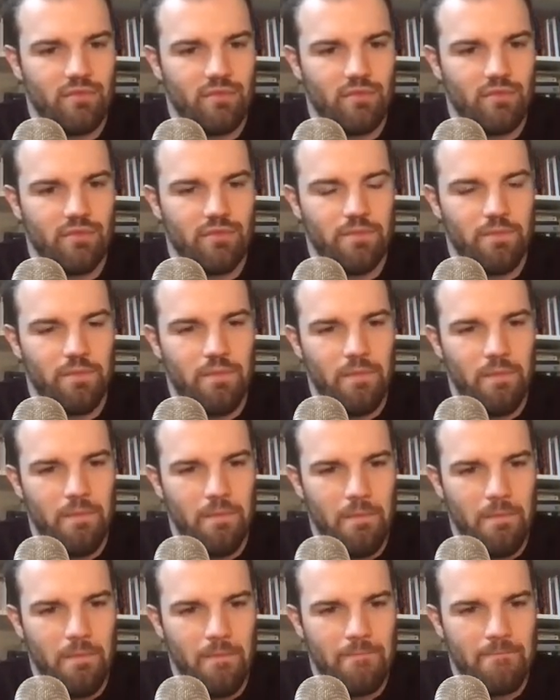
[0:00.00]

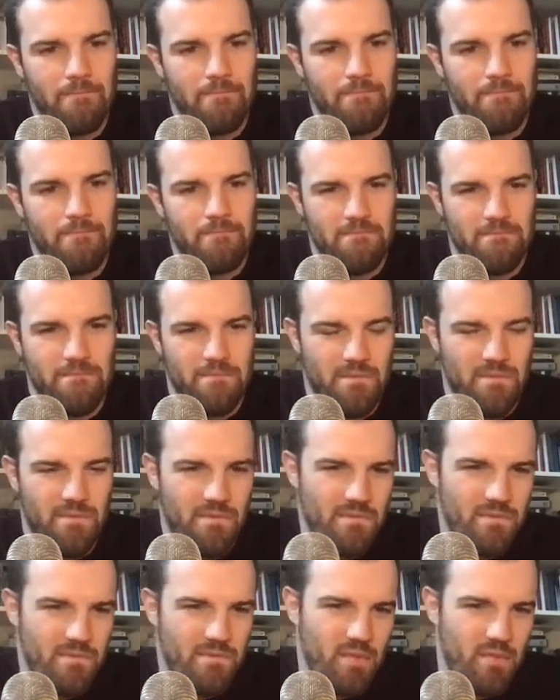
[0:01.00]

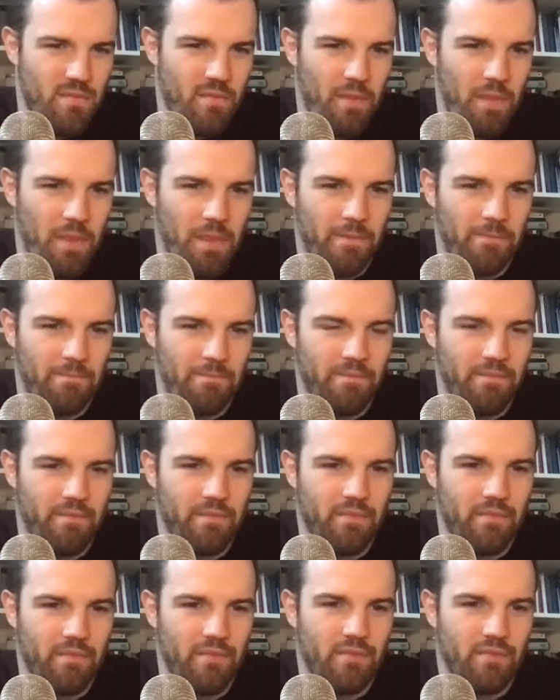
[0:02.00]

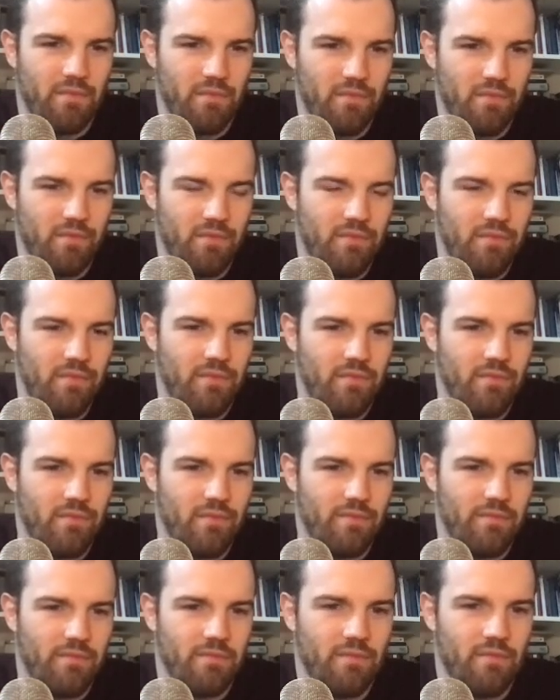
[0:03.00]

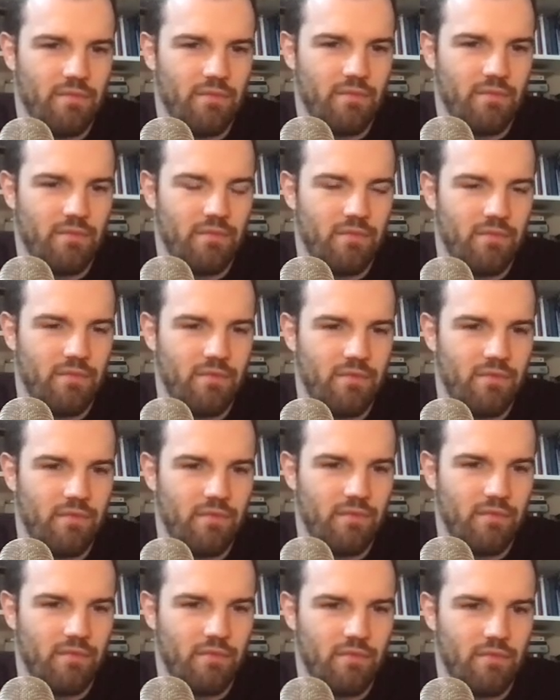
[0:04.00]

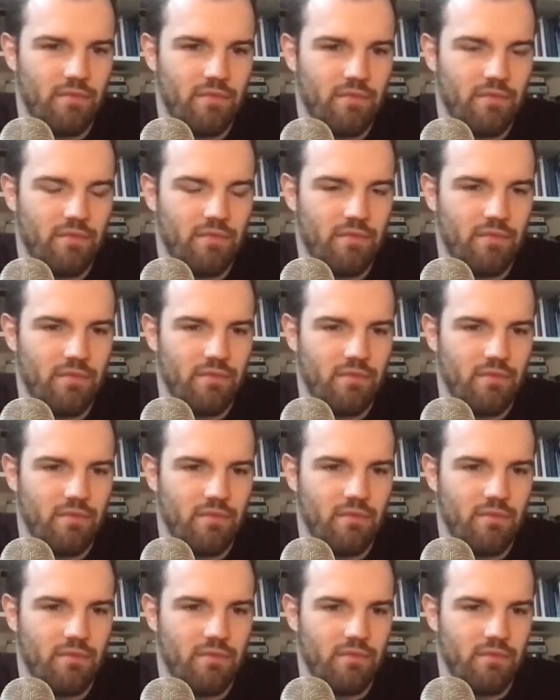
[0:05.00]

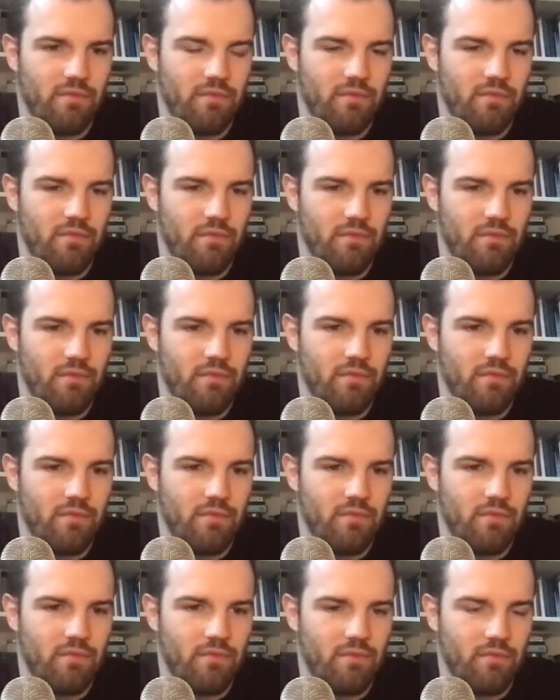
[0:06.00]

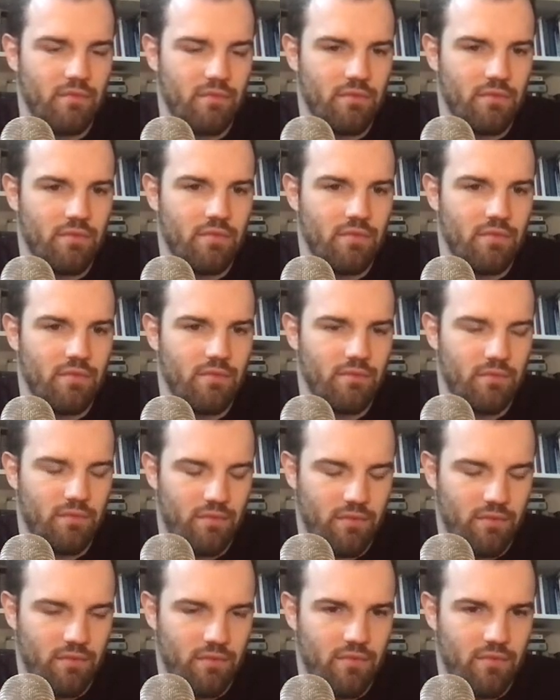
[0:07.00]
(silent)